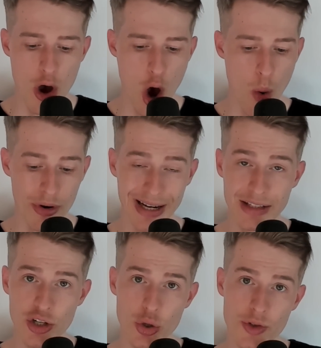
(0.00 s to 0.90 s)
where I
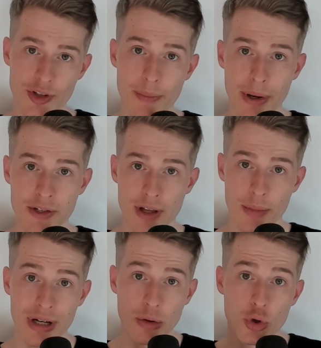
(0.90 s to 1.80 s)
teach you step by step
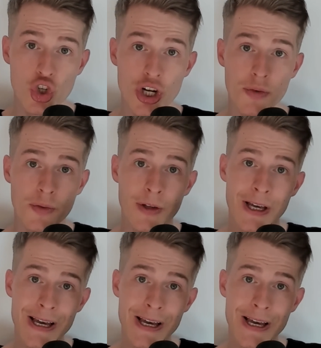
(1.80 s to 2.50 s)
on how to shift